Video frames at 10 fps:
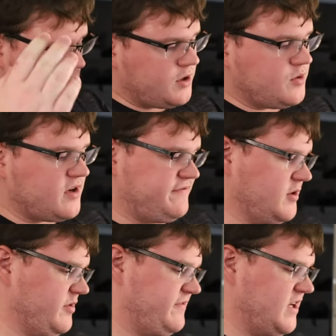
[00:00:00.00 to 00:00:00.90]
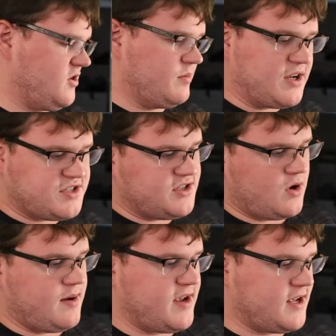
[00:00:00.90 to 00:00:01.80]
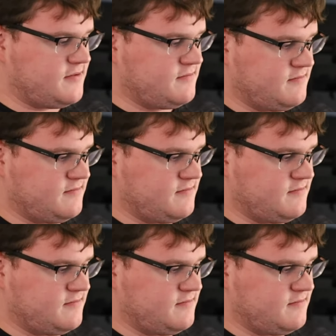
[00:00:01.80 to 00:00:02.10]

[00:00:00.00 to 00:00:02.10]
Why aren't you gonna film a video about D.Gray-Man?